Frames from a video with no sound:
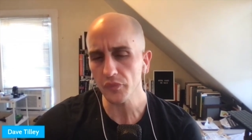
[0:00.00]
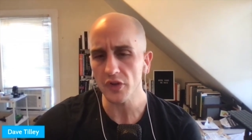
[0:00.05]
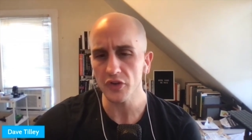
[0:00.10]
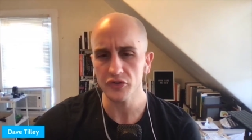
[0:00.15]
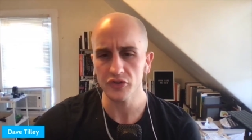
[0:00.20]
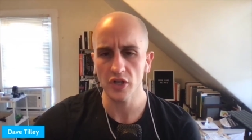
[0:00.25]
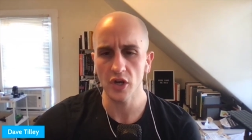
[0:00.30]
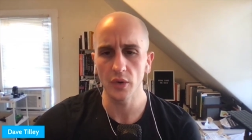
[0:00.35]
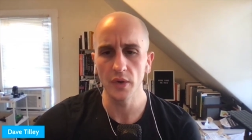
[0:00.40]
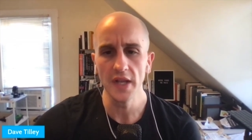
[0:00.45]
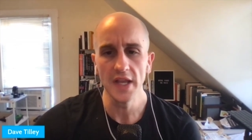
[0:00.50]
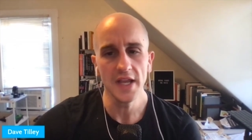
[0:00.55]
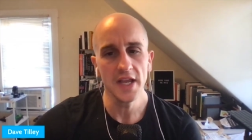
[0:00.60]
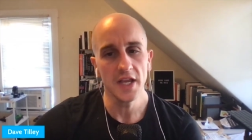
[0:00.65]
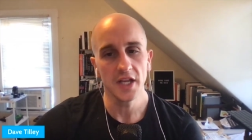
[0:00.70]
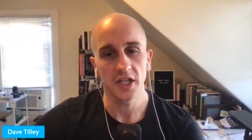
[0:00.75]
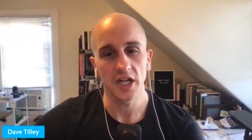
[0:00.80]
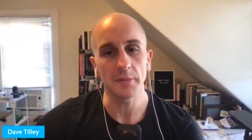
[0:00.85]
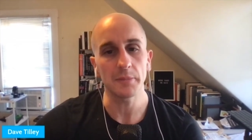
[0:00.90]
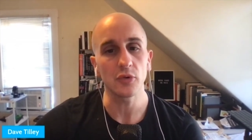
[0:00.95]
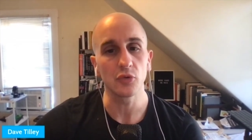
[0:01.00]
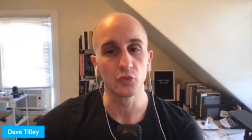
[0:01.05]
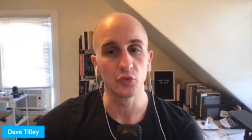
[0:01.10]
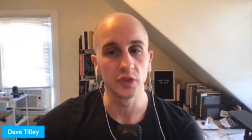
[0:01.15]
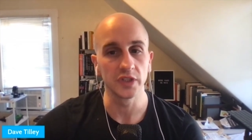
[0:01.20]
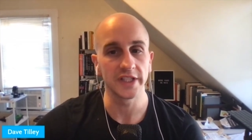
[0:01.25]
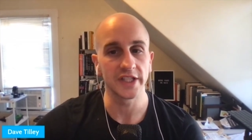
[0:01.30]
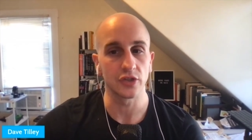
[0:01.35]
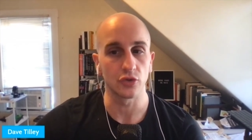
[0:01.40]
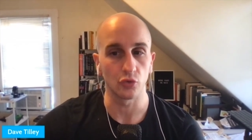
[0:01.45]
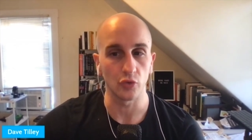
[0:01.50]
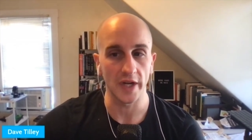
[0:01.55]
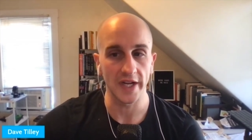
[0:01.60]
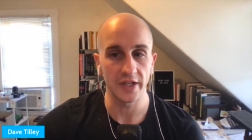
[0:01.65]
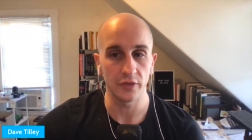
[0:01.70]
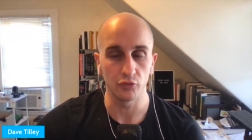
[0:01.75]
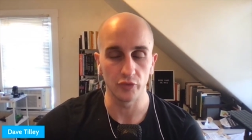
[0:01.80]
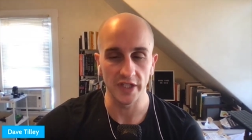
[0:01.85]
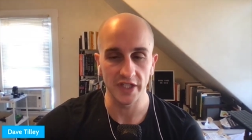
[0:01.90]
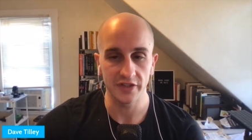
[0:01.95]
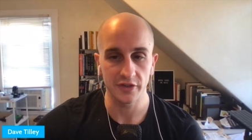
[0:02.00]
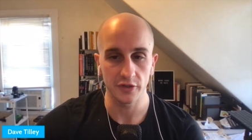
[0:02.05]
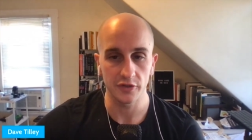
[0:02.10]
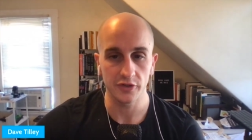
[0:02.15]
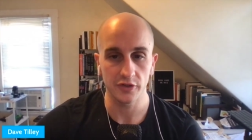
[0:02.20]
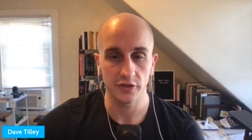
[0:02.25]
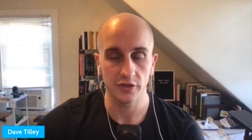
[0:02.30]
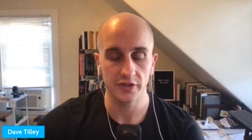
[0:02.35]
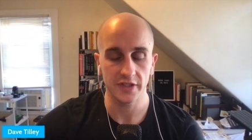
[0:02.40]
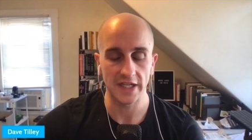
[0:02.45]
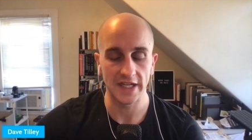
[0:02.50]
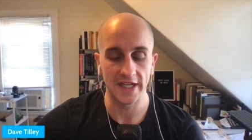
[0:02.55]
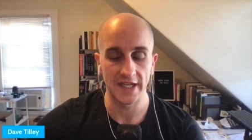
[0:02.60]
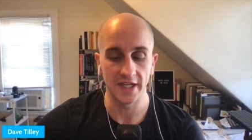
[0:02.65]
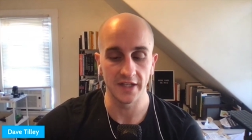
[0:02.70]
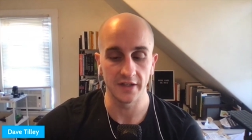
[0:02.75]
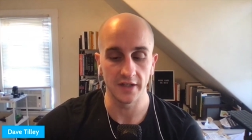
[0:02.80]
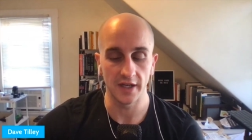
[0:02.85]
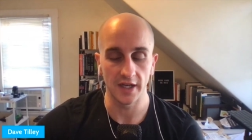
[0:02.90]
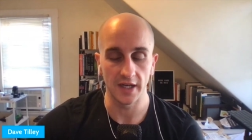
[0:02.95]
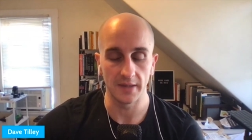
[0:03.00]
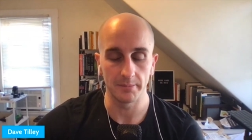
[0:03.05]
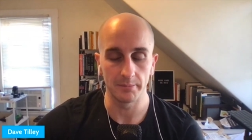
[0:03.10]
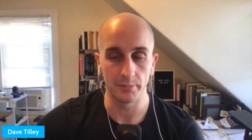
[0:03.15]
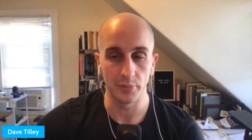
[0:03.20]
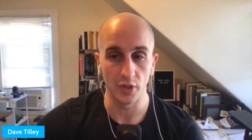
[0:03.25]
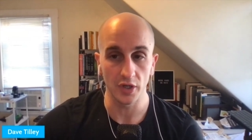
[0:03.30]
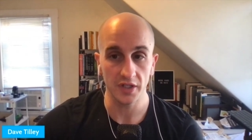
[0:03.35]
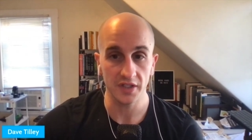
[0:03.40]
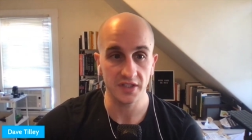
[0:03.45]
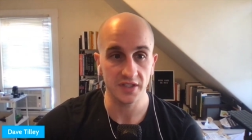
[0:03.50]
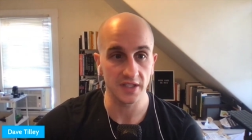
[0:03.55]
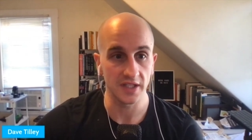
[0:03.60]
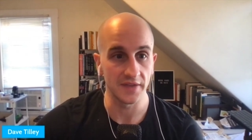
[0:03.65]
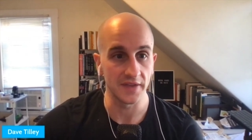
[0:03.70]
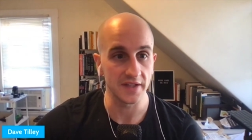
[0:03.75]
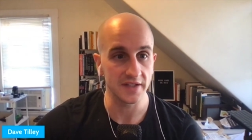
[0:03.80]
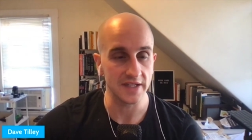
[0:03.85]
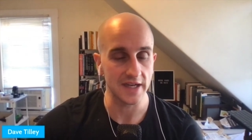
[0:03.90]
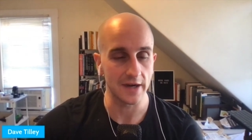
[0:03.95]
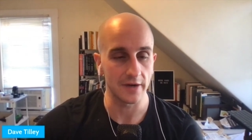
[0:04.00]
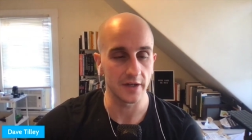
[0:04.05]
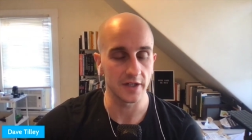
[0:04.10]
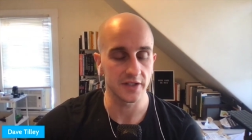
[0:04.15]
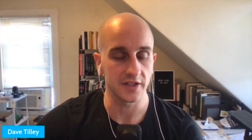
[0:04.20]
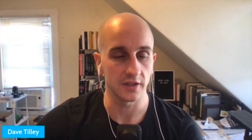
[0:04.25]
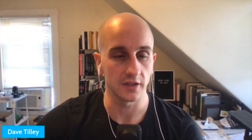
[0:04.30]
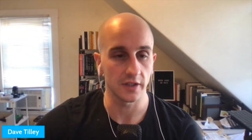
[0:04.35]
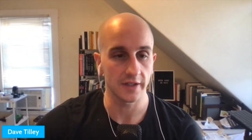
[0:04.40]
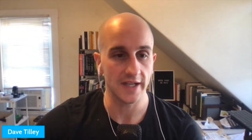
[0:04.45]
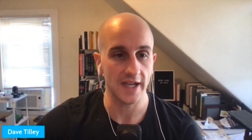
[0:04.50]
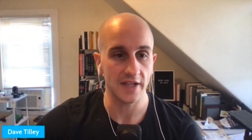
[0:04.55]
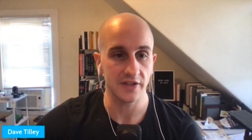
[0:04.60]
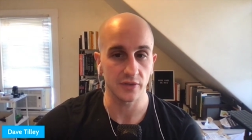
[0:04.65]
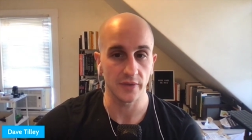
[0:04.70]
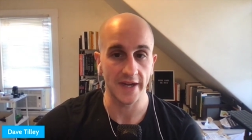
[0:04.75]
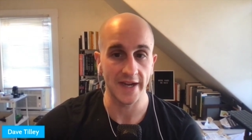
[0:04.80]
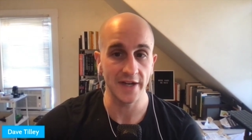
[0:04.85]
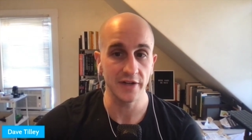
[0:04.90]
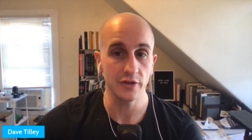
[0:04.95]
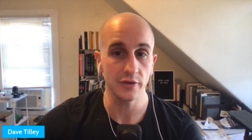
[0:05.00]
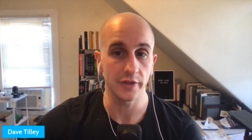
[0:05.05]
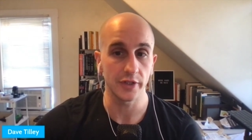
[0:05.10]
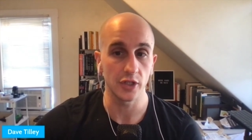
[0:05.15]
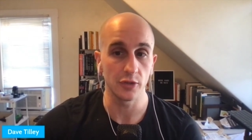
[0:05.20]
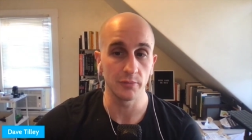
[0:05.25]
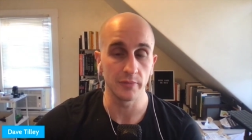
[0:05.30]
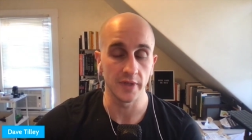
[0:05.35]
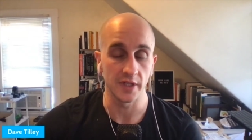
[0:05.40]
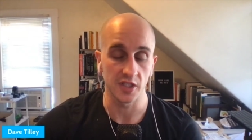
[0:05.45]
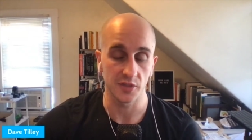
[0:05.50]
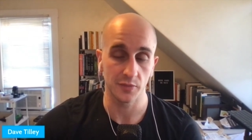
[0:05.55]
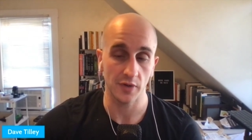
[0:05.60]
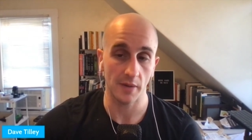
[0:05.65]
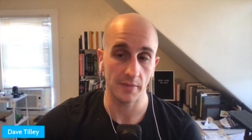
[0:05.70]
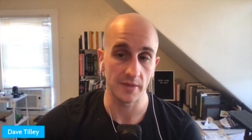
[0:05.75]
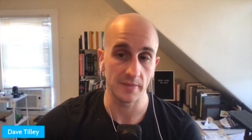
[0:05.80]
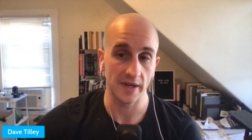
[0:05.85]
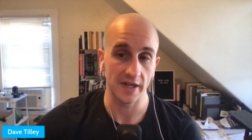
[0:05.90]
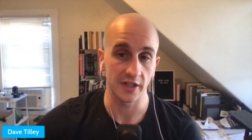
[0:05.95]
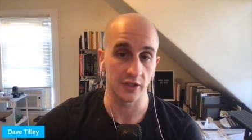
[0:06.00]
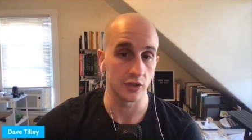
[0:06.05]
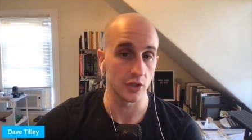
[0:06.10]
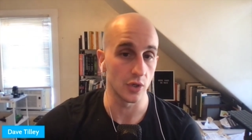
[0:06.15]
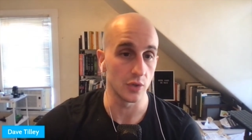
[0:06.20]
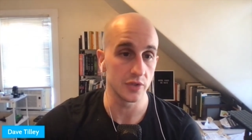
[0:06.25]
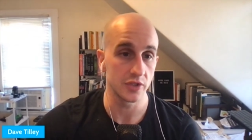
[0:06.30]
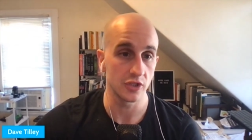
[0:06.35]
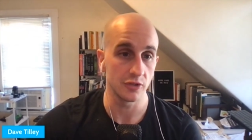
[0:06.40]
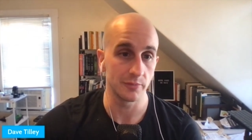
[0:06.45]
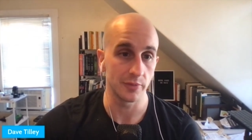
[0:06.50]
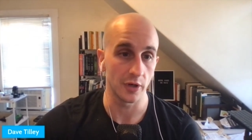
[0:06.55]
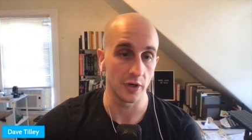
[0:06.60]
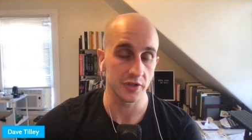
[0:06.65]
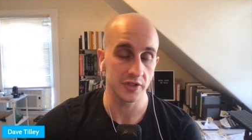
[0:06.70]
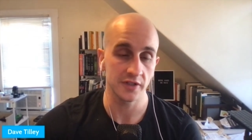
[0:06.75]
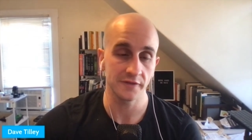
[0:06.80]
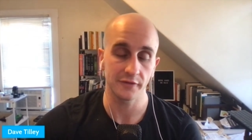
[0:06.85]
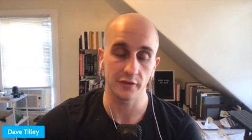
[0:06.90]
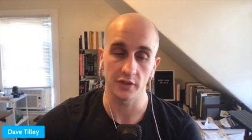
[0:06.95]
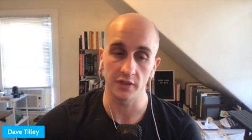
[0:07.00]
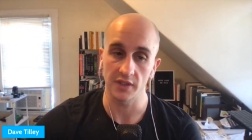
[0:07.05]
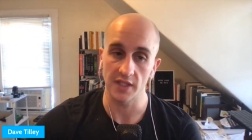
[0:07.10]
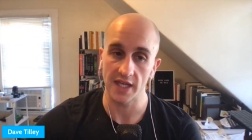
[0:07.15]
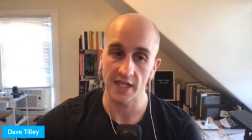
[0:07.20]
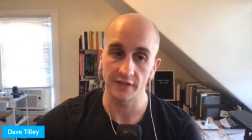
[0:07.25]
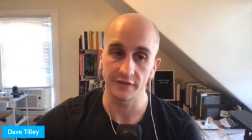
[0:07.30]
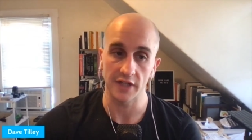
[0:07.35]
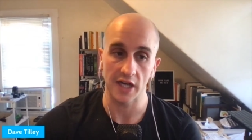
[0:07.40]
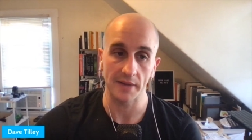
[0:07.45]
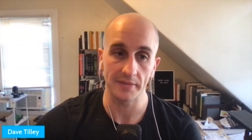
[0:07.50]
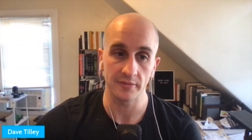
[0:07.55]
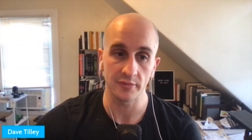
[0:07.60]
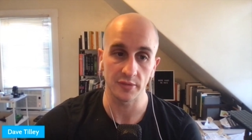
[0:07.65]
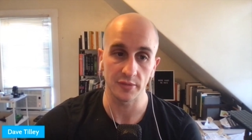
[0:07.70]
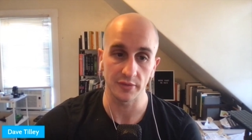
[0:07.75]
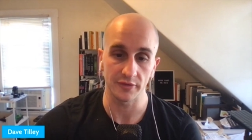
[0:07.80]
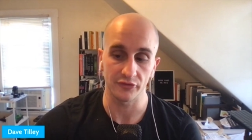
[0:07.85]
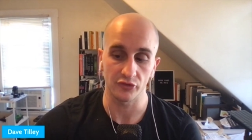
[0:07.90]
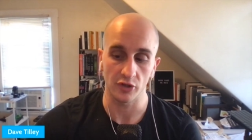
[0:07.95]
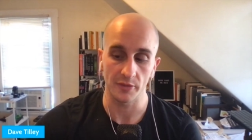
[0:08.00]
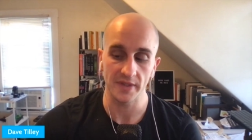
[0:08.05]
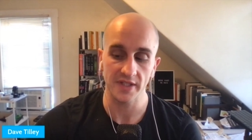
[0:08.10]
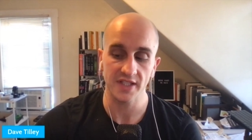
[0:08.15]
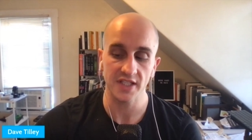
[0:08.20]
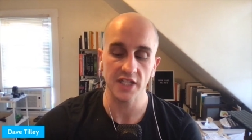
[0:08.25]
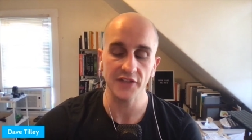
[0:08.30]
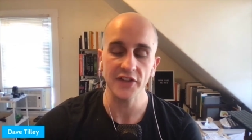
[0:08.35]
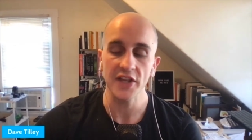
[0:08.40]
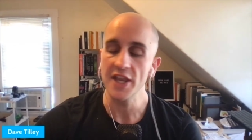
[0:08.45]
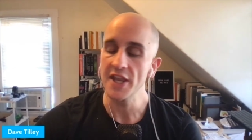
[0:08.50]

So a couple of really great researchers and books in this area to look at. So Andrew Huberman is probably my go-to person for a lot of optimal performance stuff.